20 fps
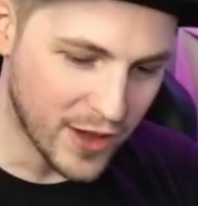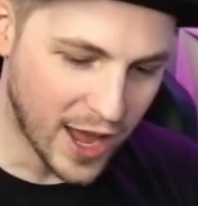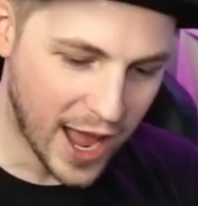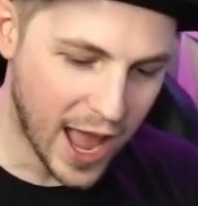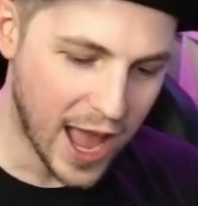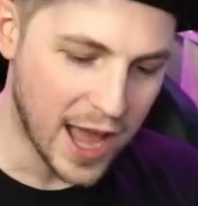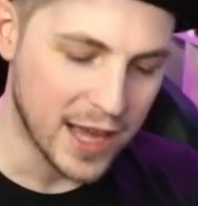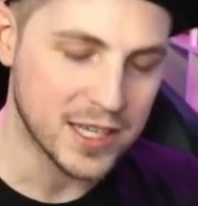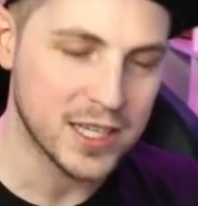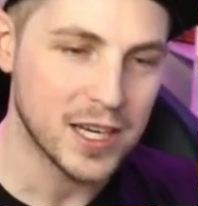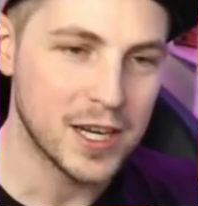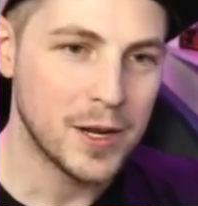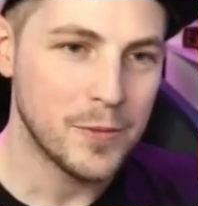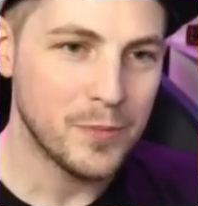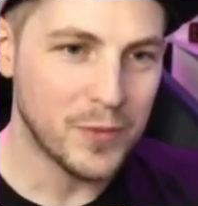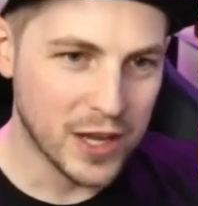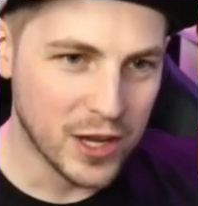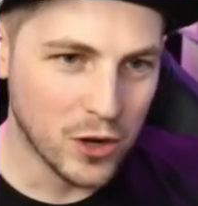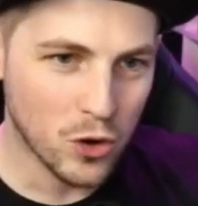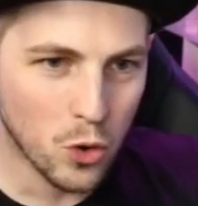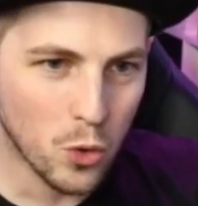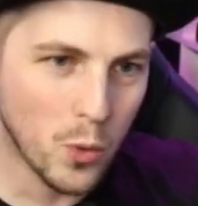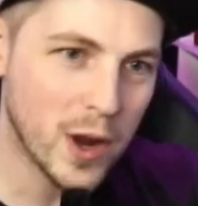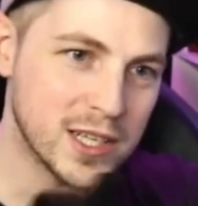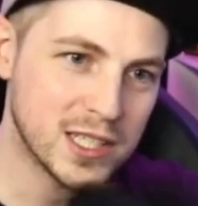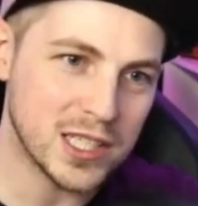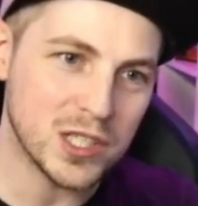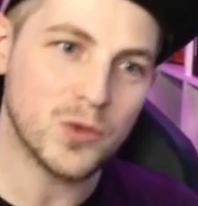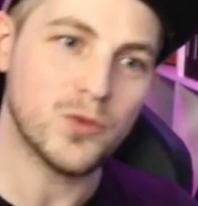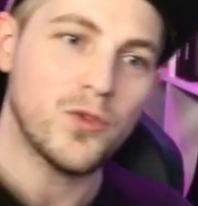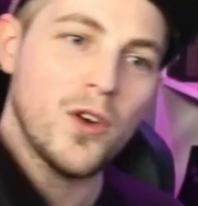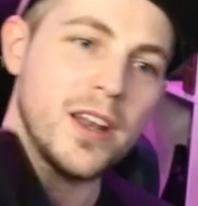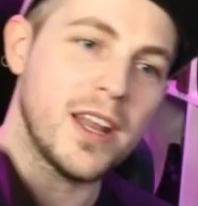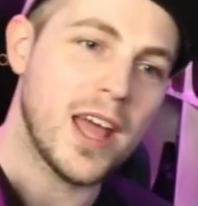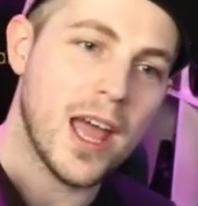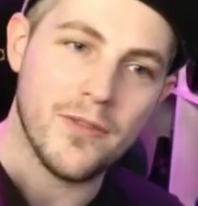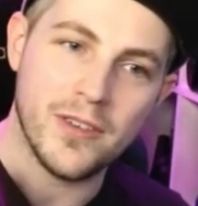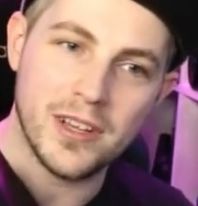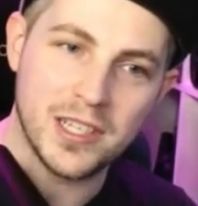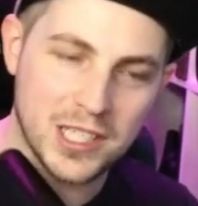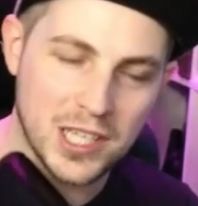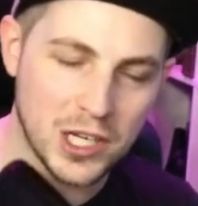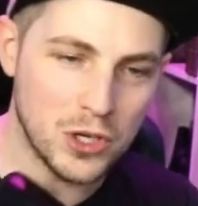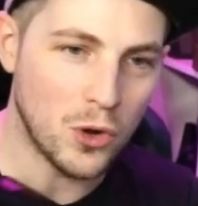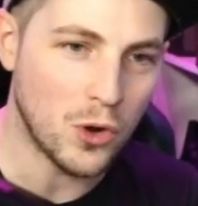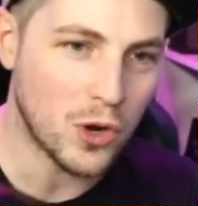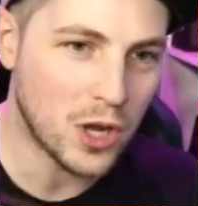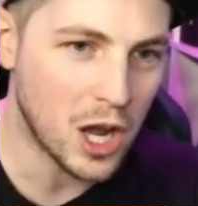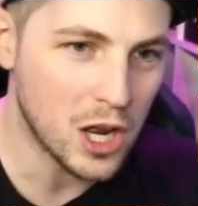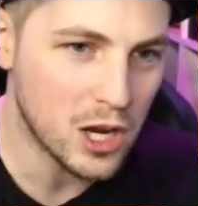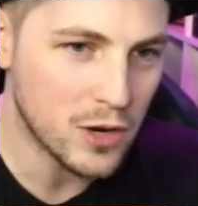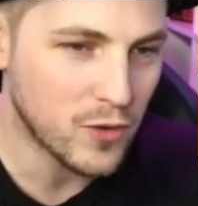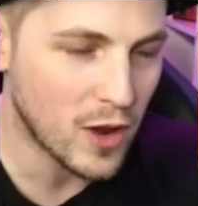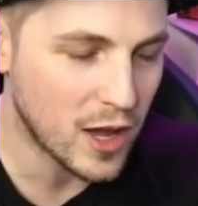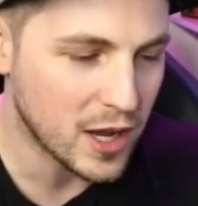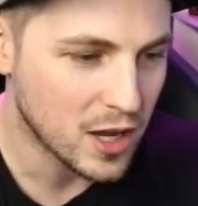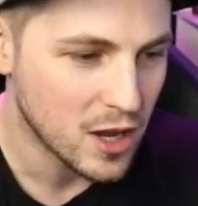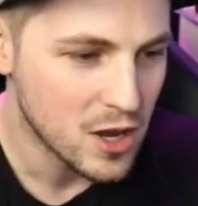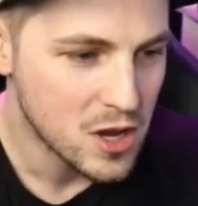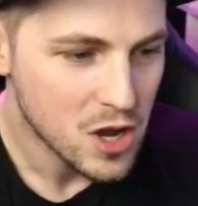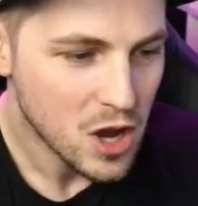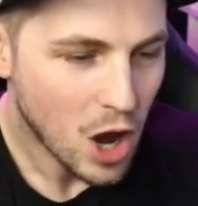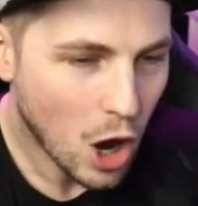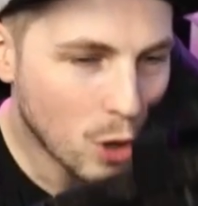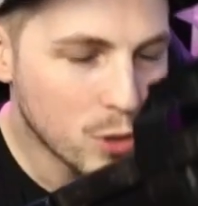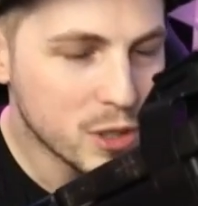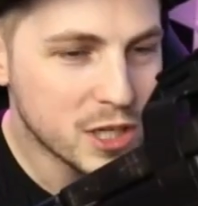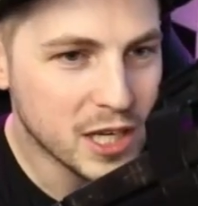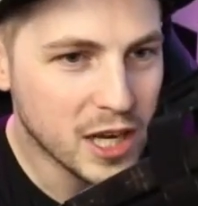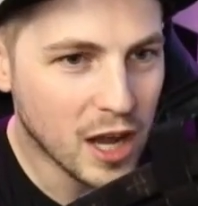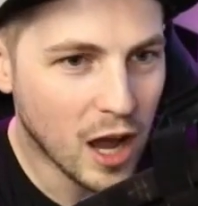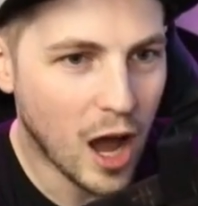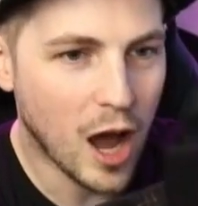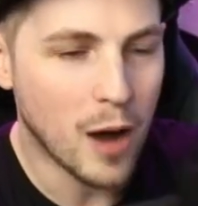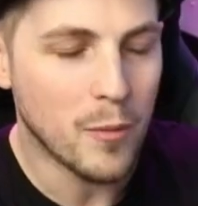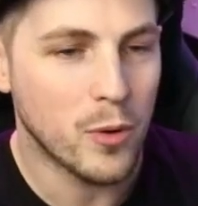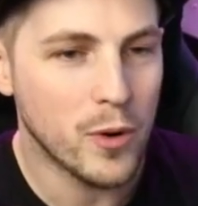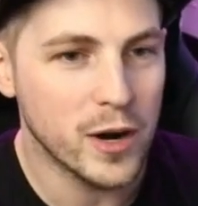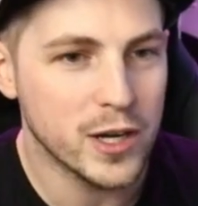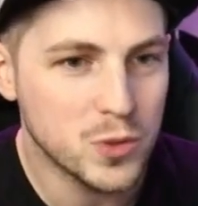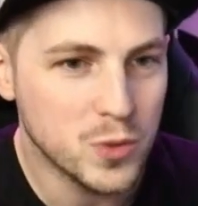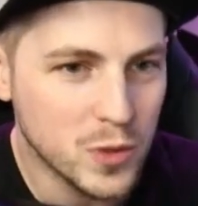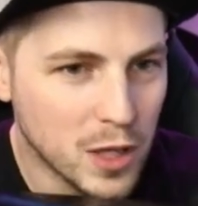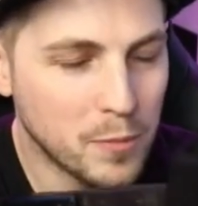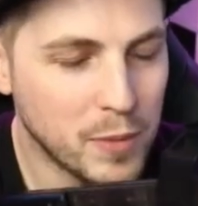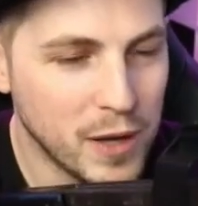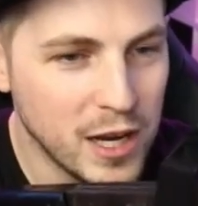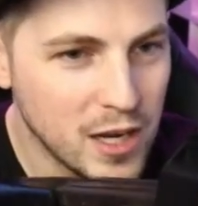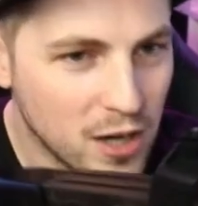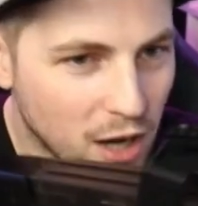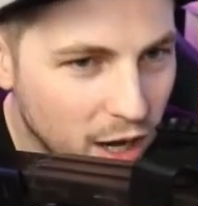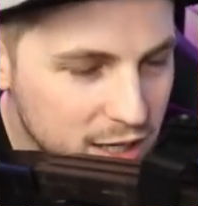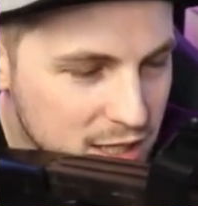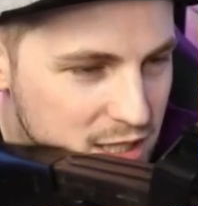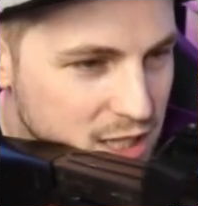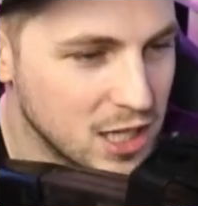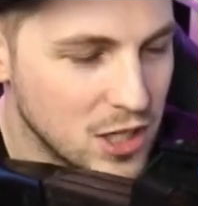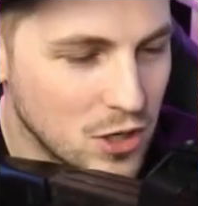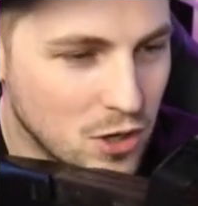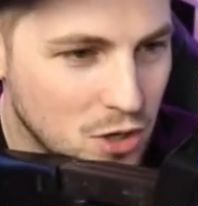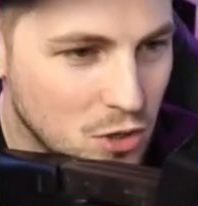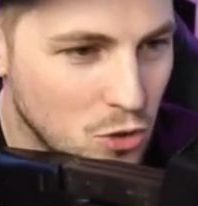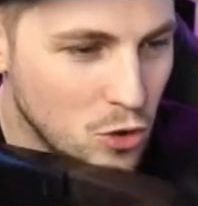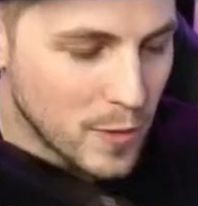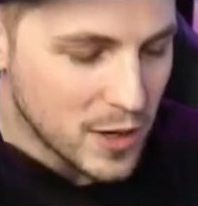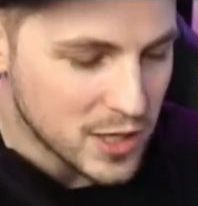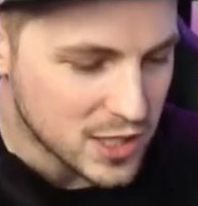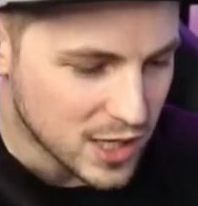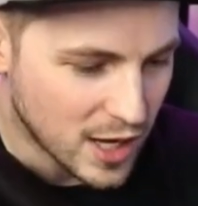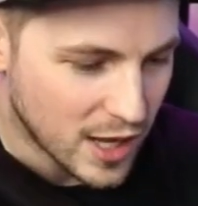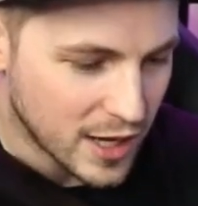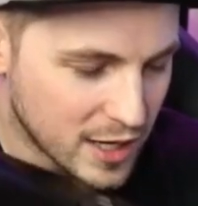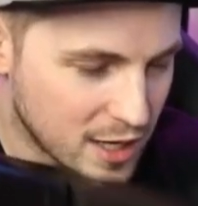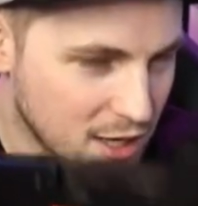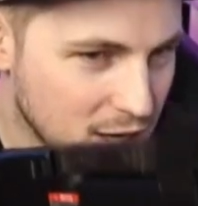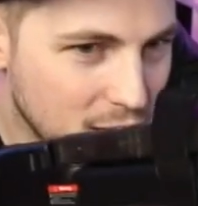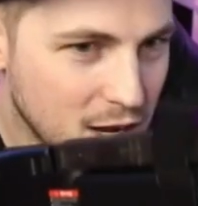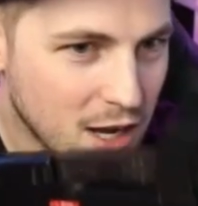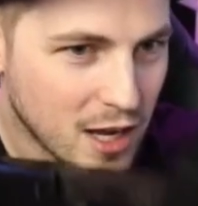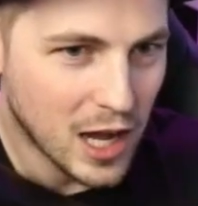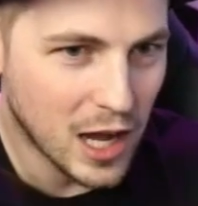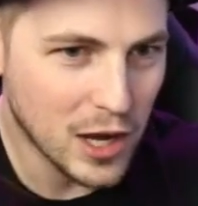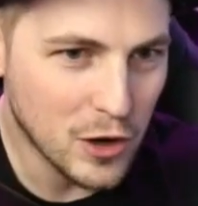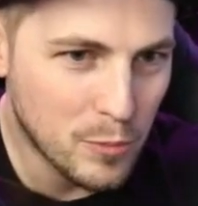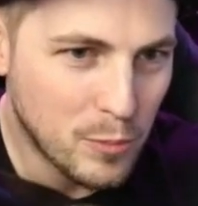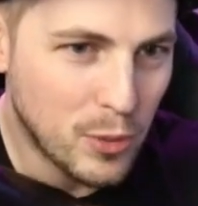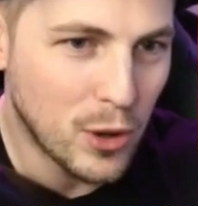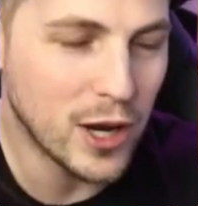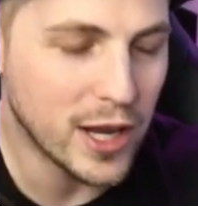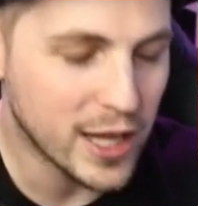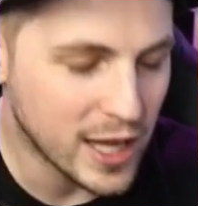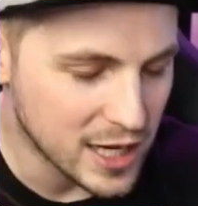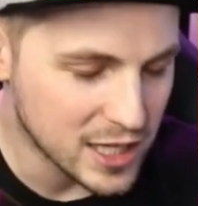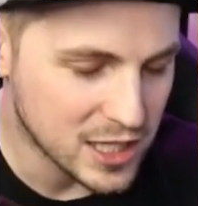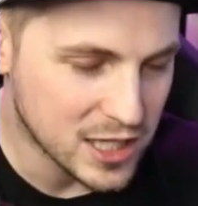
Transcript: had, it always is front heavy, so you're kind of like holding it up, whereas with the P90 you're almost like kind of pulling it